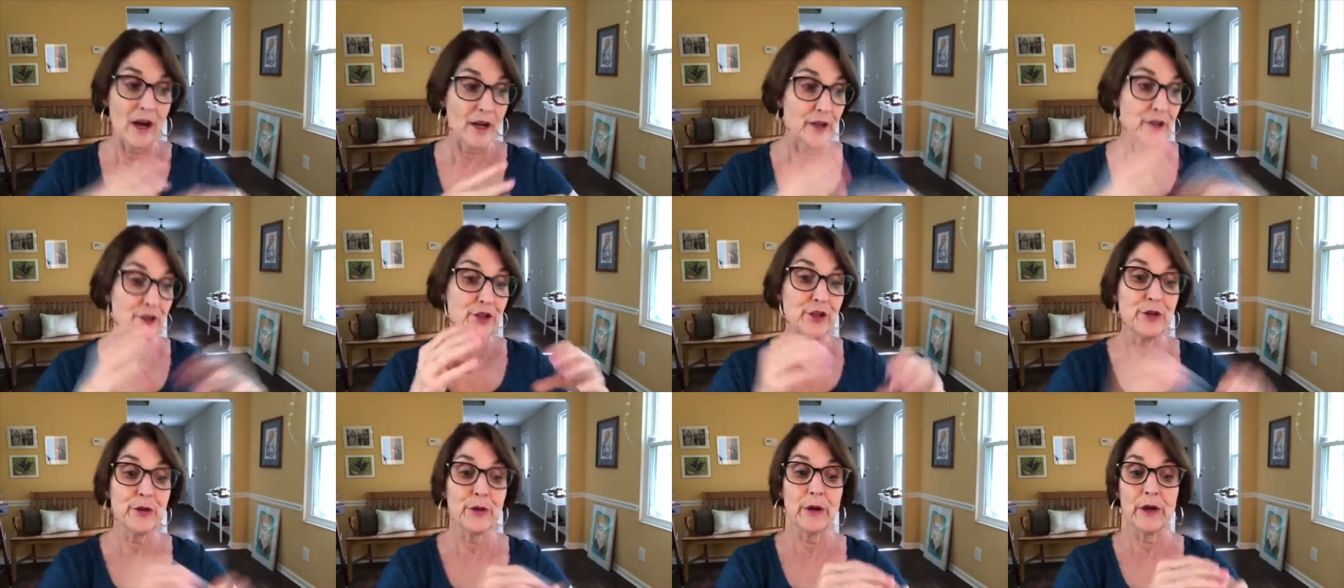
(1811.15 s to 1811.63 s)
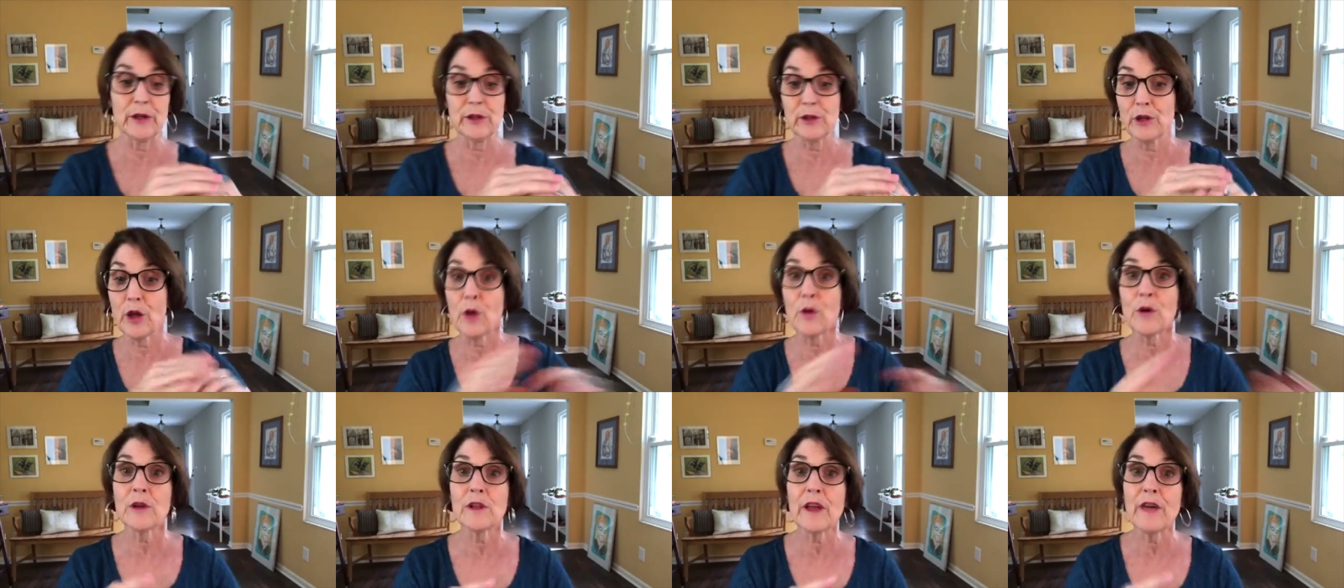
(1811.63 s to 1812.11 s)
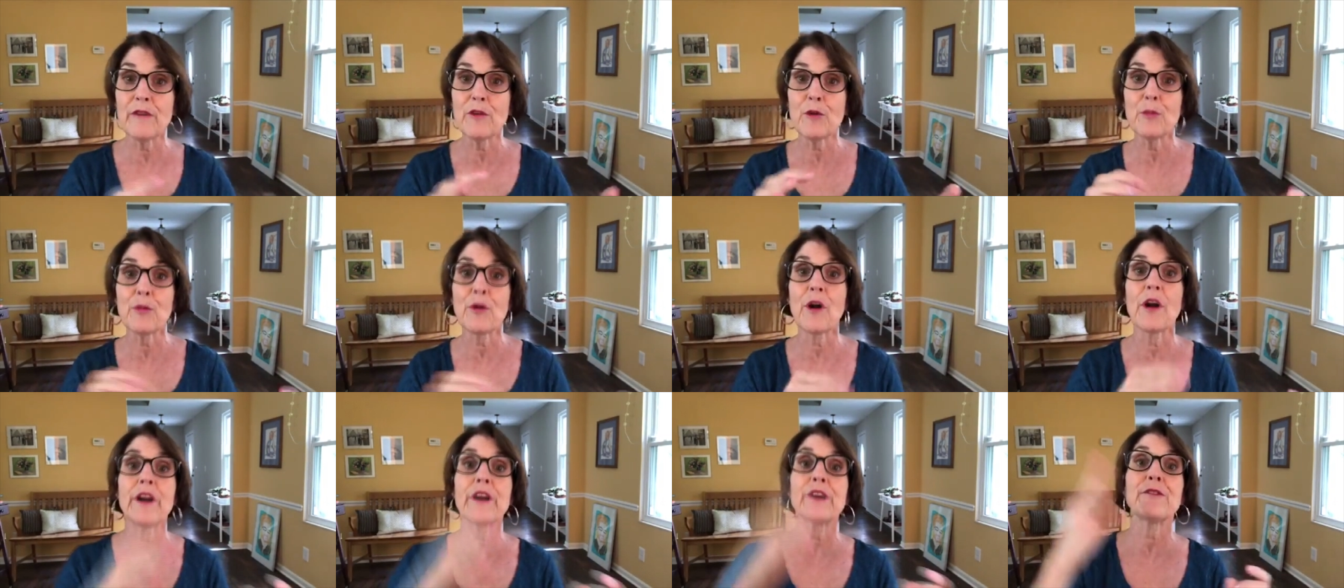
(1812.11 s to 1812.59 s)
to a lower level
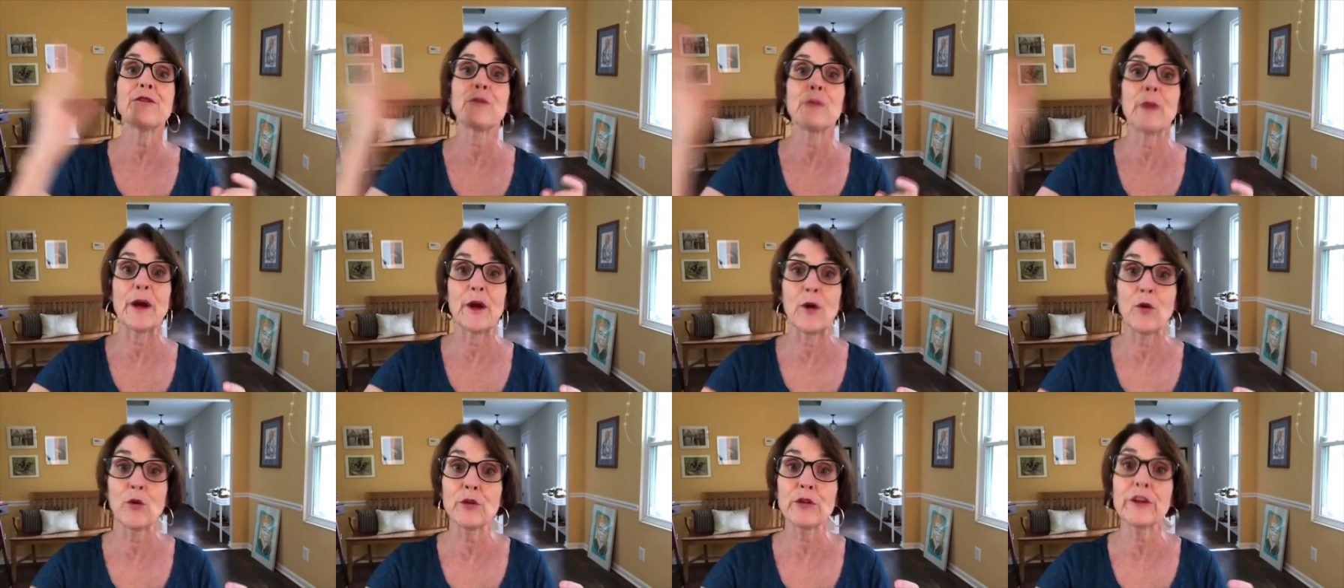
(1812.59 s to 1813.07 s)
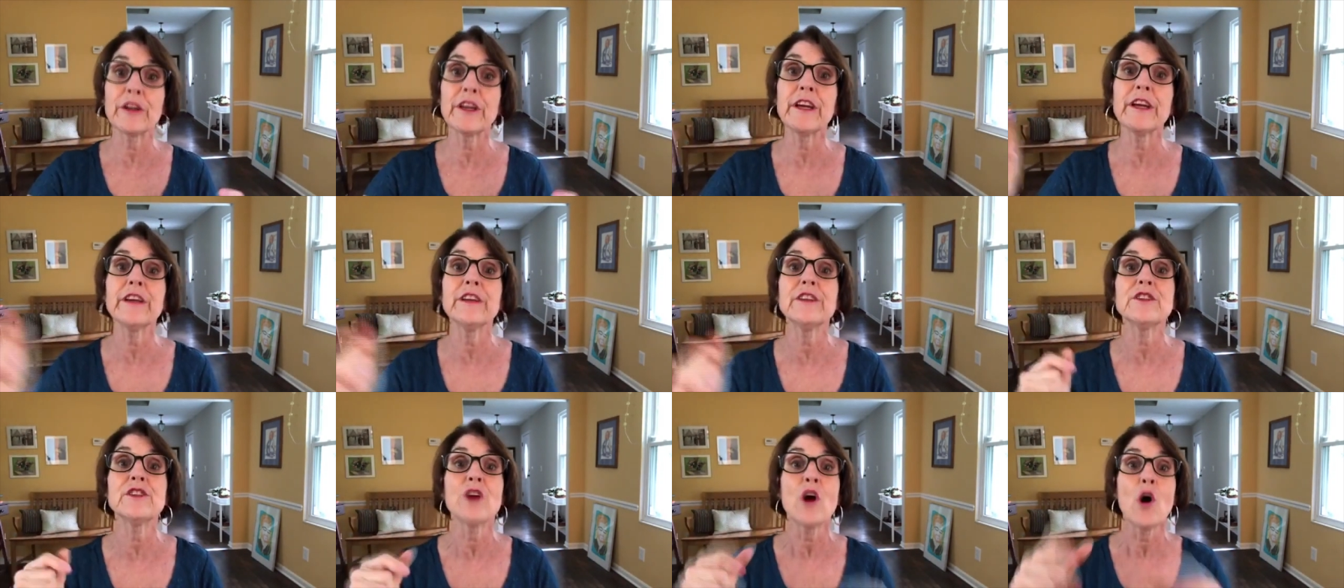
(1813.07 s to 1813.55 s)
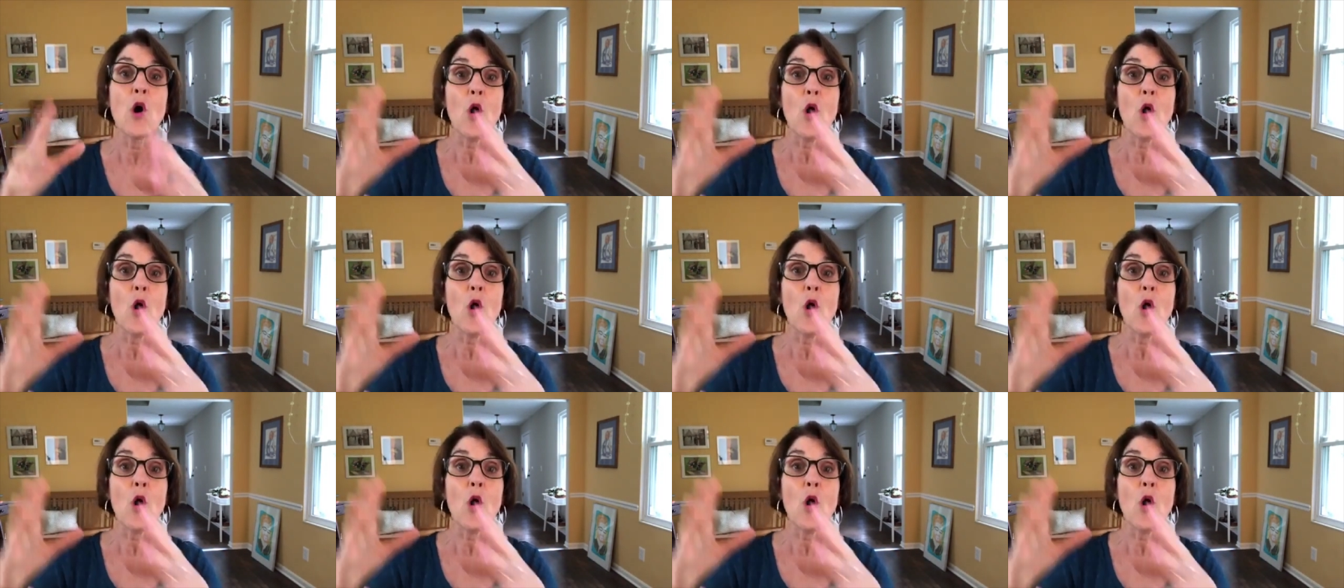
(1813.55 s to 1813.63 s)
product for my older kids